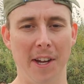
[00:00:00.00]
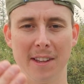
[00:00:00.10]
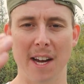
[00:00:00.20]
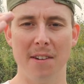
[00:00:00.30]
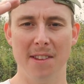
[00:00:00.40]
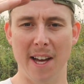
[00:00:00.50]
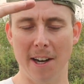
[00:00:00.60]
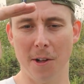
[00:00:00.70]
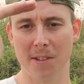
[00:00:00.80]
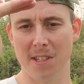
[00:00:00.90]
Like
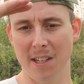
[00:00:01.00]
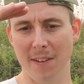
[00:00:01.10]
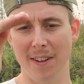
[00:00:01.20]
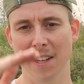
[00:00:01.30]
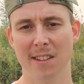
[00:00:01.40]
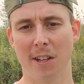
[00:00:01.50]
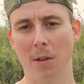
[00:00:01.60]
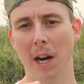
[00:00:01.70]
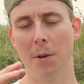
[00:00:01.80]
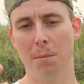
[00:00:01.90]
that elk didn't even hit the
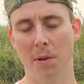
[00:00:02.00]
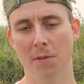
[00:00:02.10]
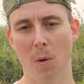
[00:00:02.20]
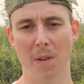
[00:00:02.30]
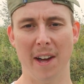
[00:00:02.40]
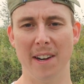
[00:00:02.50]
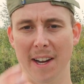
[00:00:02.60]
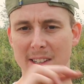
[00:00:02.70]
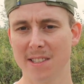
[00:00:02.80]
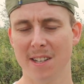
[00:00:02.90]
ground before that
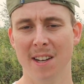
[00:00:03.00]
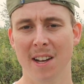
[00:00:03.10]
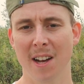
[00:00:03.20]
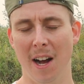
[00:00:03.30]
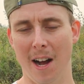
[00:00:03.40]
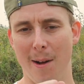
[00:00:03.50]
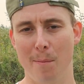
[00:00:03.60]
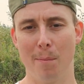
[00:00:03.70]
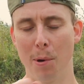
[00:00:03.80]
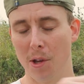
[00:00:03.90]
next
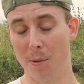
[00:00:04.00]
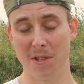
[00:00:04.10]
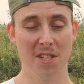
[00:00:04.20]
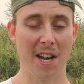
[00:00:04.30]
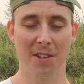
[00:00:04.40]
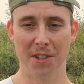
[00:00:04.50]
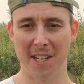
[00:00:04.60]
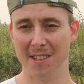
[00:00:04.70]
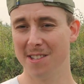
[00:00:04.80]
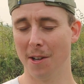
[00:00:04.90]
bullet was shackled
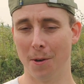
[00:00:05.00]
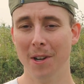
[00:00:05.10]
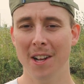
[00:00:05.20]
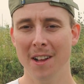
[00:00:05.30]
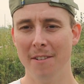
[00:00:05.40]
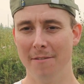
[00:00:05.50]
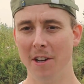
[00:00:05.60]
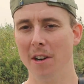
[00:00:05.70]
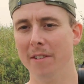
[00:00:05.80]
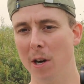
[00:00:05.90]
in. So
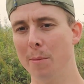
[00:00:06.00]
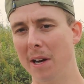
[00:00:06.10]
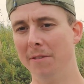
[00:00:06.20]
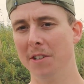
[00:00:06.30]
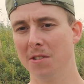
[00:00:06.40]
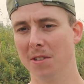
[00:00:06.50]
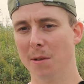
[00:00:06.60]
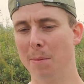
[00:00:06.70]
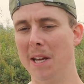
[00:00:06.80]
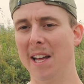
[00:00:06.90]
very beneficial
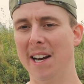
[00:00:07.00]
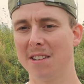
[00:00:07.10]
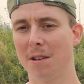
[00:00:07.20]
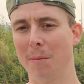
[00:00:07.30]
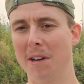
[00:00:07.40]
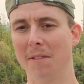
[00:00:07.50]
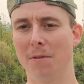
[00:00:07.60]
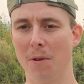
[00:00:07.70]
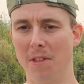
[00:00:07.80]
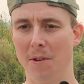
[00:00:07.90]
to pay that extra money
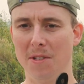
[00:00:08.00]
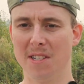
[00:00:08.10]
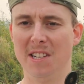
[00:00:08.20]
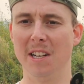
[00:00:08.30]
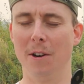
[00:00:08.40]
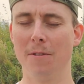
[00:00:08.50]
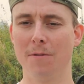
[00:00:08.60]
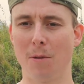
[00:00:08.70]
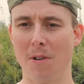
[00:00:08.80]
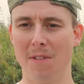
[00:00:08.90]
for those, you know,
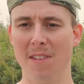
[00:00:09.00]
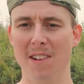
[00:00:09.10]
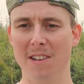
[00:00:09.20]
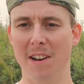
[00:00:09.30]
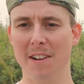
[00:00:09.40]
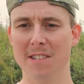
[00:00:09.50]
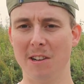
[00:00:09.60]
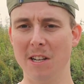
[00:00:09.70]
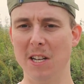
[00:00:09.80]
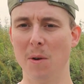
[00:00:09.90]

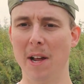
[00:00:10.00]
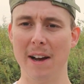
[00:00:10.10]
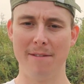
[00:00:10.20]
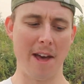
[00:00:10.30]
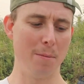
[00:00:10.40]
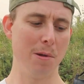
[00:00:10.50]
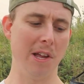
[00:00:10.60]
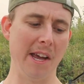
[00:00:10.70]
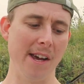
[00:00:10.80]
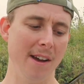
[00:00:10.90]
so you don't have that play.